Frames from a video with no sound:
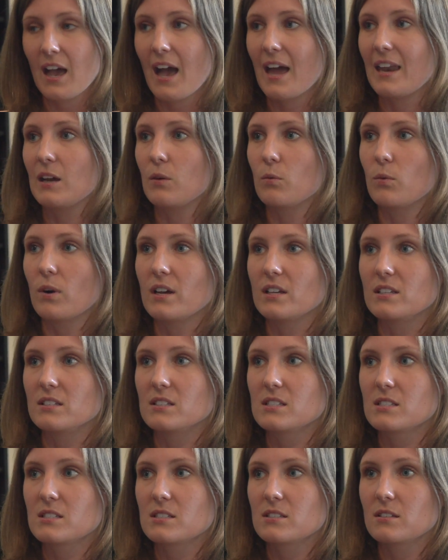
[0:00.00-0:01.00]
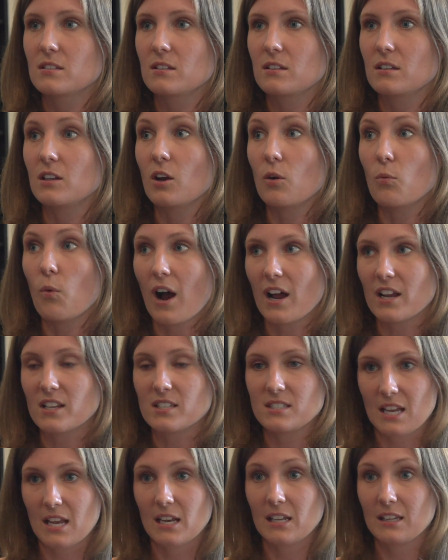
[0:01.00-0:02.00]
And it was,
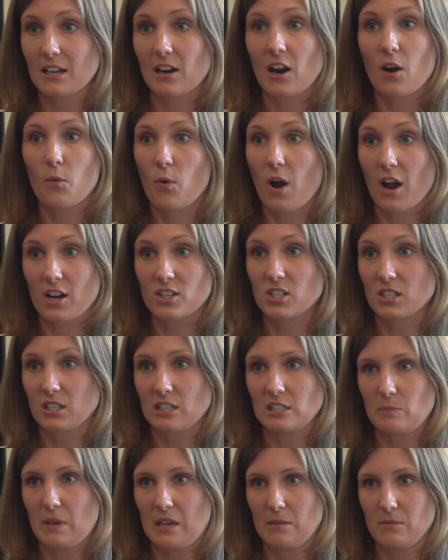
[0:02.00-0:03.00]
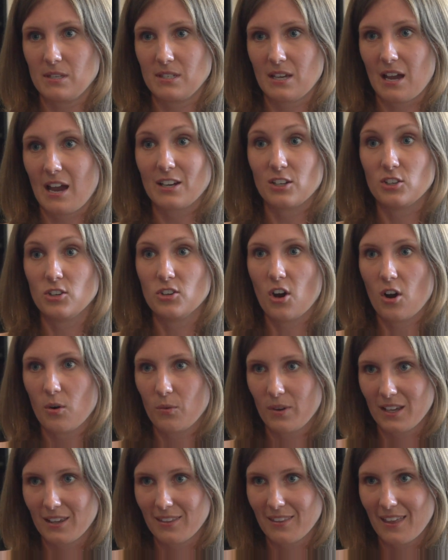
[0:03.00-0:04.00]
standing there and watching this baby die,
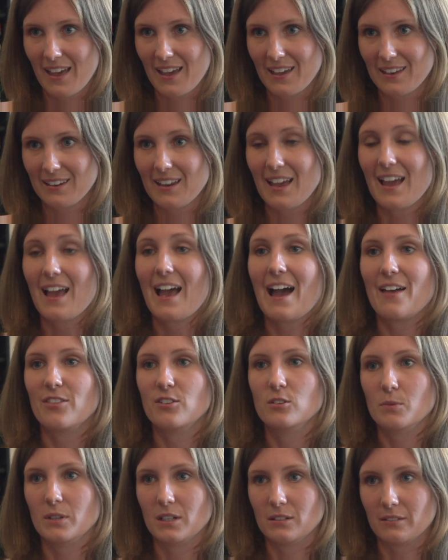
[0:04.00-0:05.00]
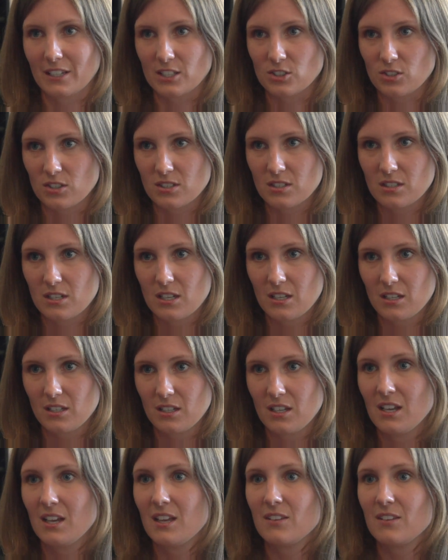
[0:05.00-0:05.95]
knowing that had there been electricity,